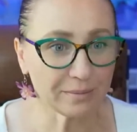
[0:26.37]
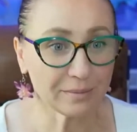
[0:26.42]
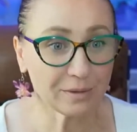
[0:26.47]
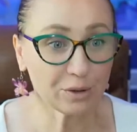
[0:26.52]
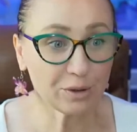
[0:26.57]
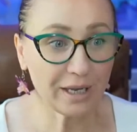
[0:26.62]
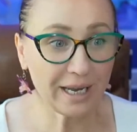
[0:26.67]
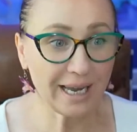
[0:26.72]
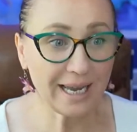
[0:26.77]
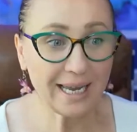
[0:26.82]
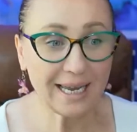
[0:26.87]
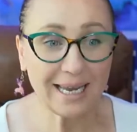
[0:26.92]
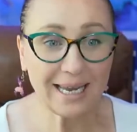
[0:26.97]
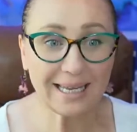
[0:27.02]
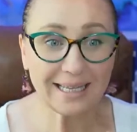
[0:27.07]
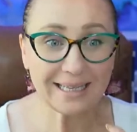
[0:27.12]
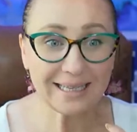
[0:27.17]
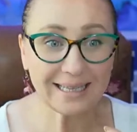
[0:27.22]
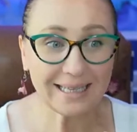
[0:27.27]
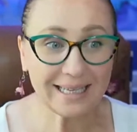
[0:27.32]
Today,
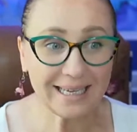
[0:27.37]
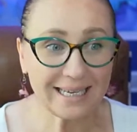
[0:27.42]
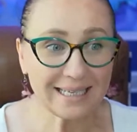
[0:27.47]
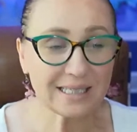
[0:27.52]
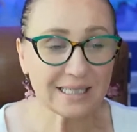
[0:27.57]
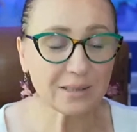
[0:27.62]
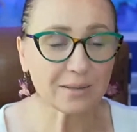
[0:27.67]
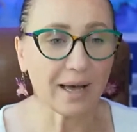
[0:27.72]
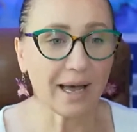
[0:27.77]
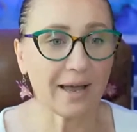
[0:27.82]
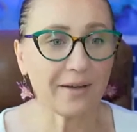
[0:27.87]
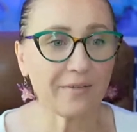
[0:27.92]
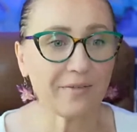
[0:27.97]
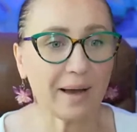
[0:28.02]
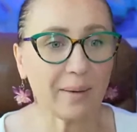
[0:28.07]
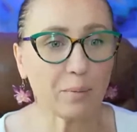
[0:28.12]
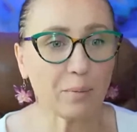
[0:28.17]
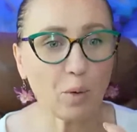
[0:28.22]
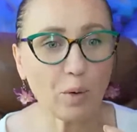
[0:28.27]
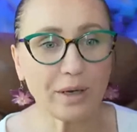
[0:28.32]
in this live,
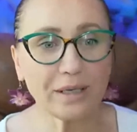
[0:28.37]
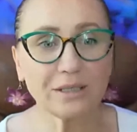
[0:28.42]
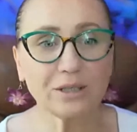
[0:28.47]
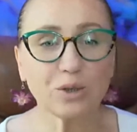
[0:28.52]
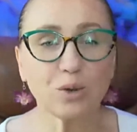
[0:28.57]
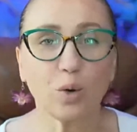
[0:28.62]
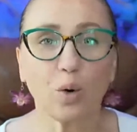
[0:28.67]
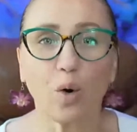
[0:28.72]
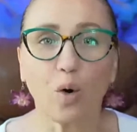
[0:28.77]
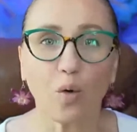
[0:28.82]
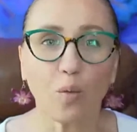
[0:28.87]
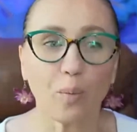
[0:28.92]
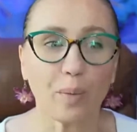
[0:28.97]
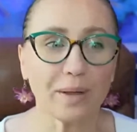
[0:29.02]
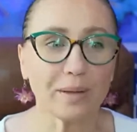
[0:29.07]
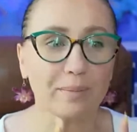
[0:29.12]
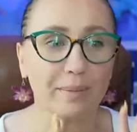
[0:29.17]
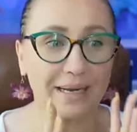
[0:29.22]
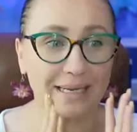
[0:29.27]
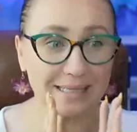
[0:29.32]
I'm going to
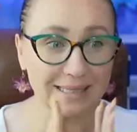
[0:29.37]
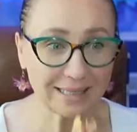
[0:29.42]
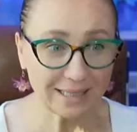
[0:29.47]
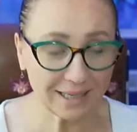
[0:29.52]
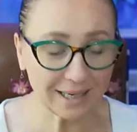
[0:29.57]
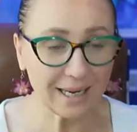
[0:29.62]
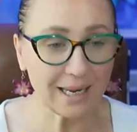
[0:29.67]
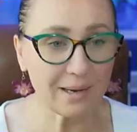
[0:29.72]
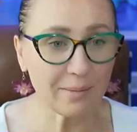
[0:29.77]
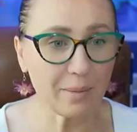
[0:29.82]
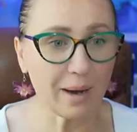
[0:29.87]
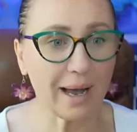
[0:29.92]
open my screen.